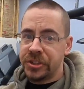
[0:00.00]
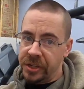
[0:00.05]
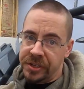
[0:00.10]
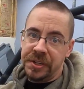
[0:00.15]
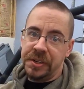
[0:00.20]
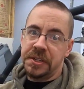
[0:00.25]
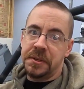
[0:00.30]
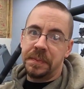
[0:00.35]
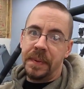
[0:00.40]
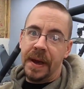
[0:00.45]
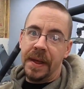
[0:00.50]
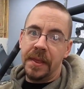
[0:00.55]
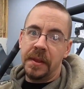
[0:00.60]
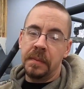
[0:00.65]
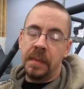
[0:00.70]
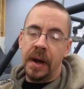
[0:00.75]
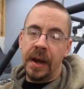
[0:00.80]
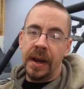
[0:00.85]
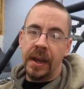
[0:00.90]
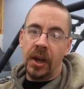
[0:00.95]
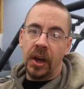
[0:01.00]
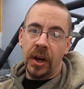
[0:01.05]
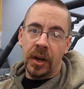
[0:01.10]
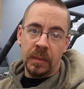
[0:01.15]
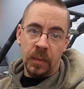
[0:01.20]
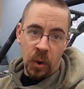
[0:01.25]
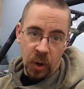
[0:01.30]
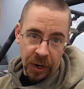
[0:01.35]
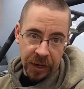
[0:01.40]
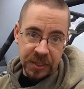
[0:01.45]
should you spend the money on a
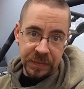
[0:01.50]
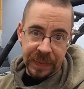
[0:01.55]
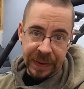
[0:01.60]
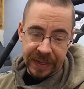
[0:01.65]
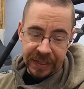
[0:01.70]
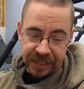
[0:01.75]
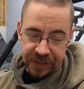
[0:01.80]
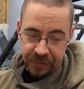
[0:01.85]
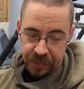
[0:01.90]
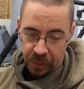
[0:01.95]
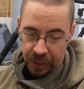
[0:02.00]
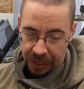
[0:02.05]
more expensive